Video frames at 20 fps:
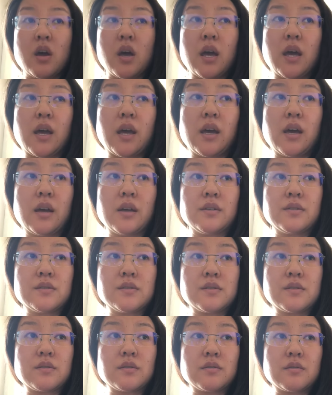
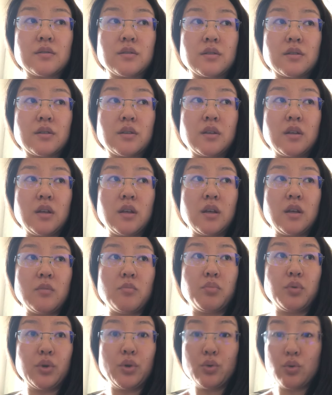And the
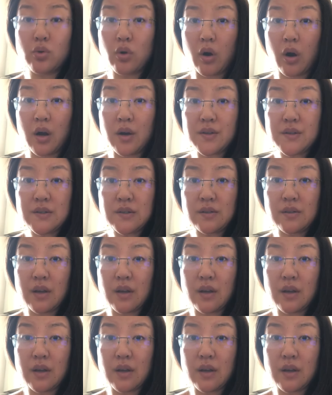Blue Cross